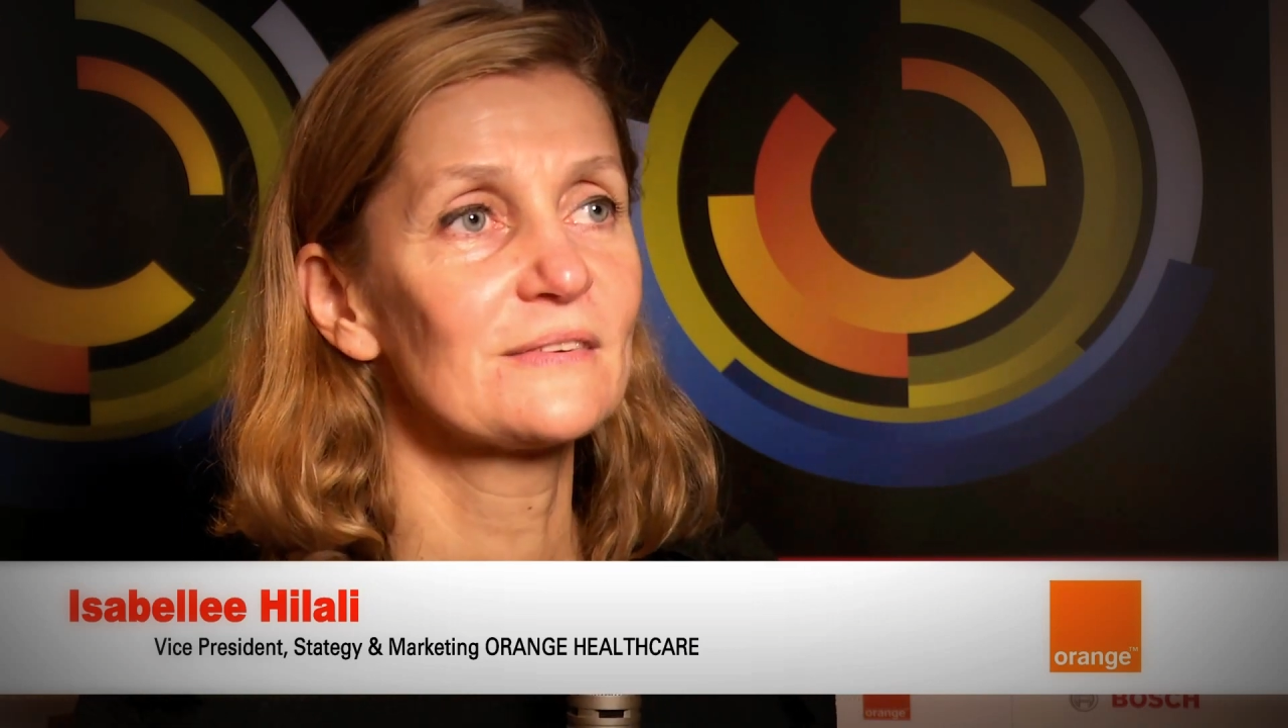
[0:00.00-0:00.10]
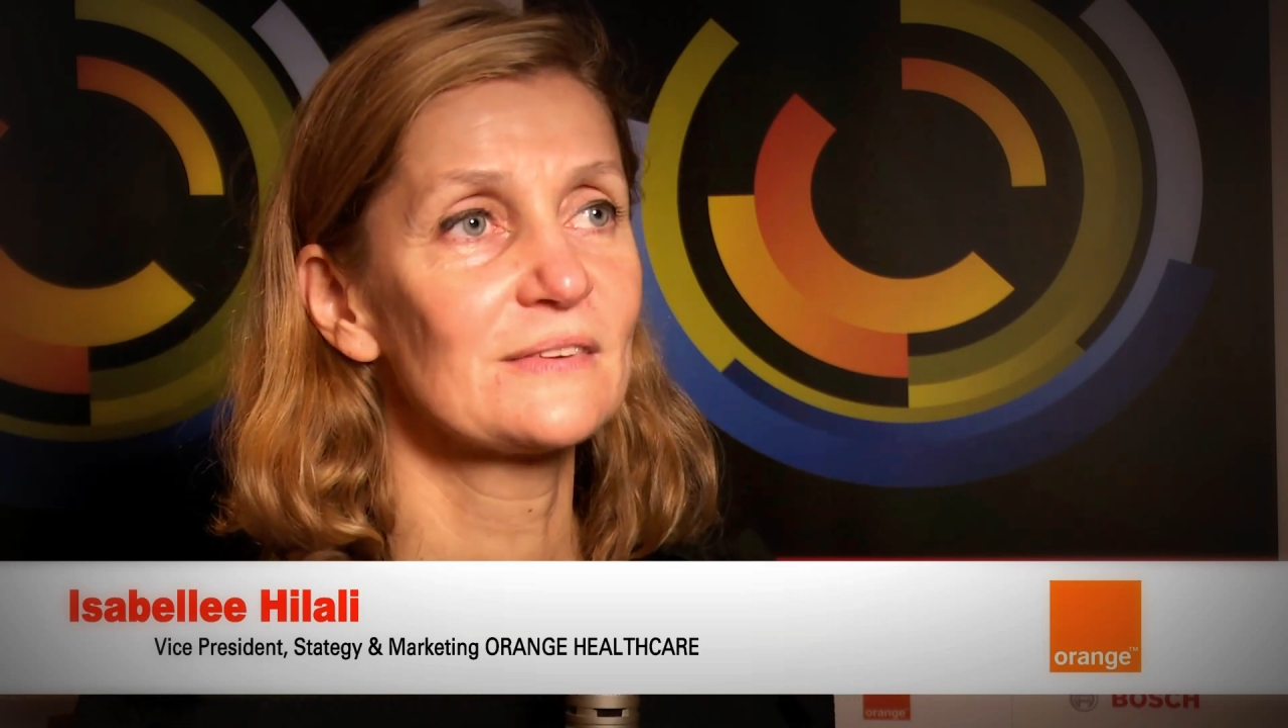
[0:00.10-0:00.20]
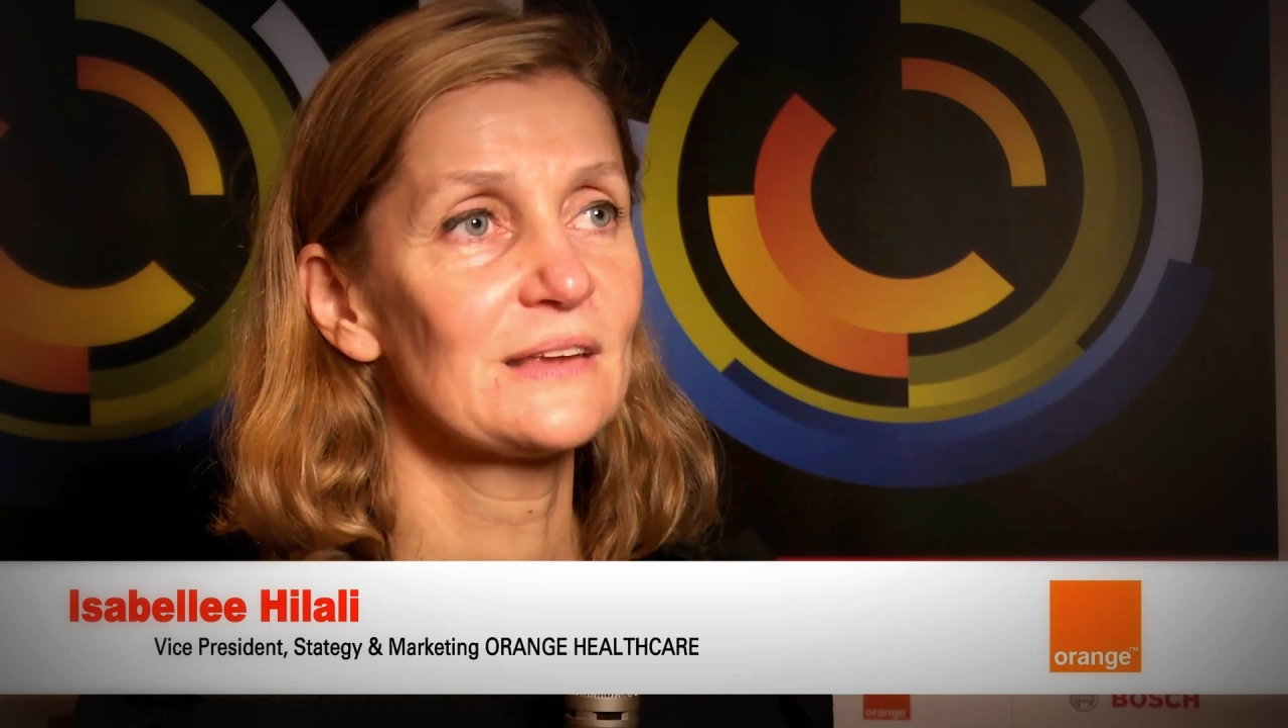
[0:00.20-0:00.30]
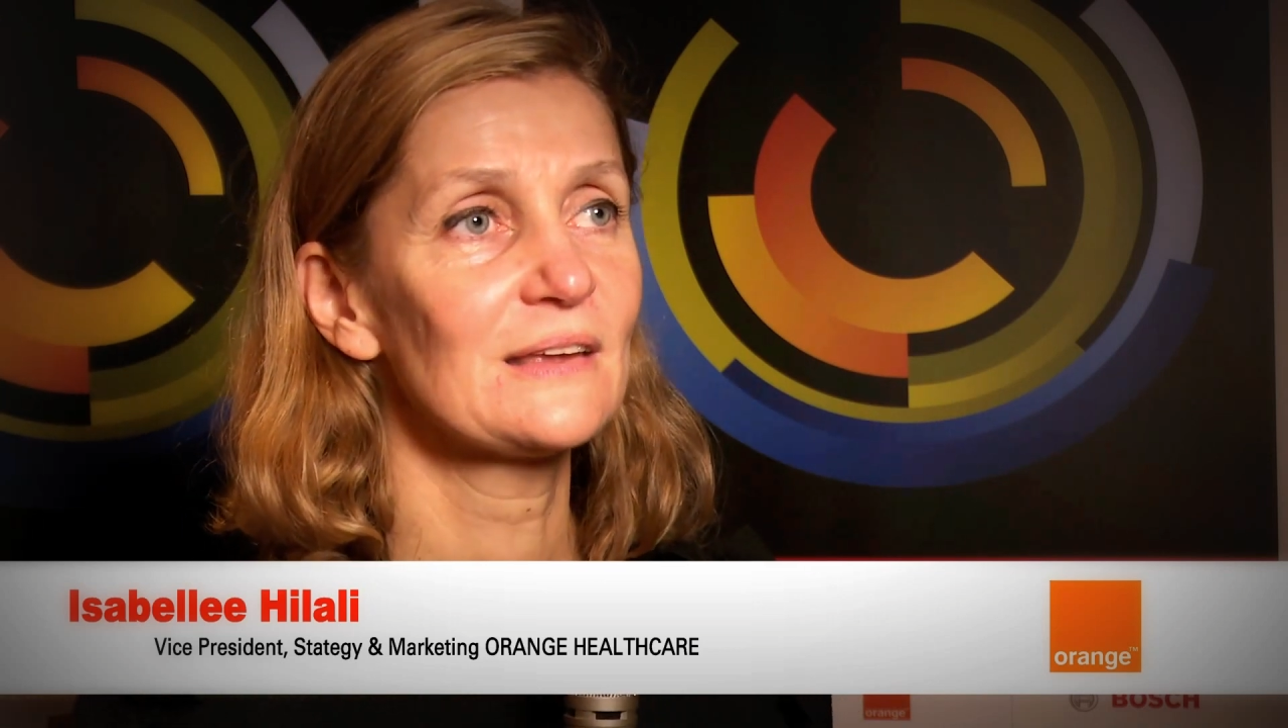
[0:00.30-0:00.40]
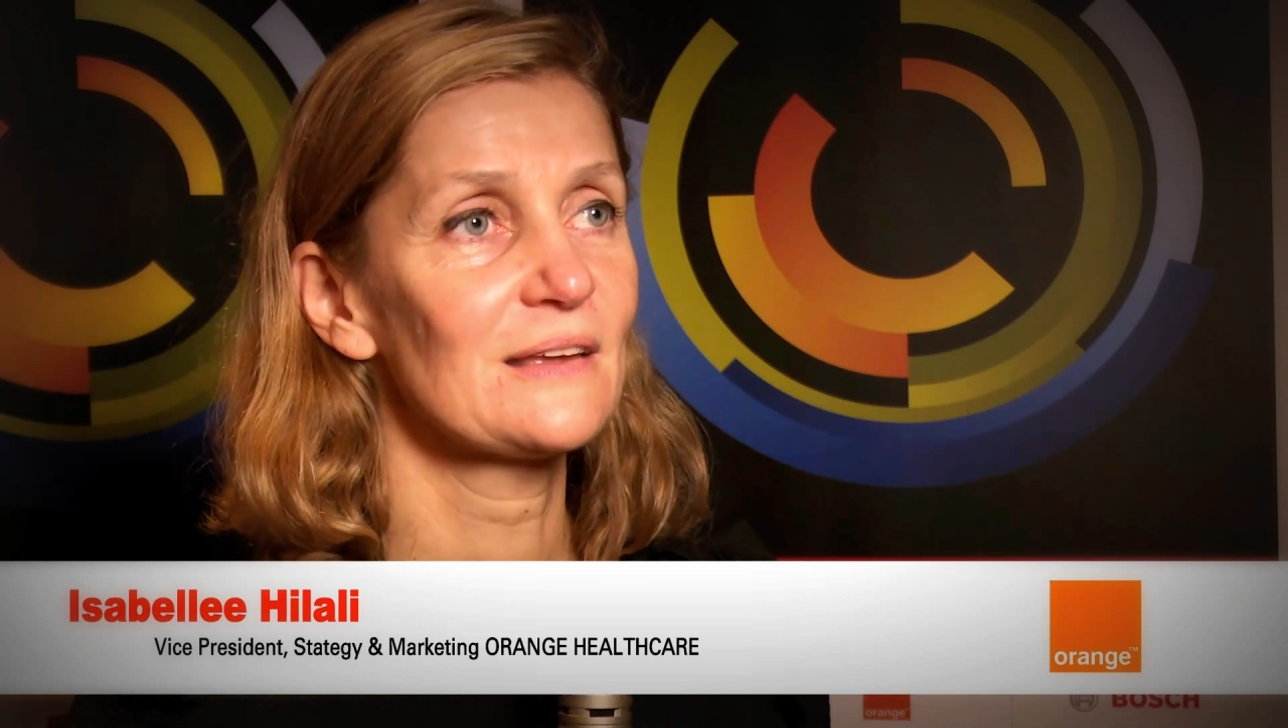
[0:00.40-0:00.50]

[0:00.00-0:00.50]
see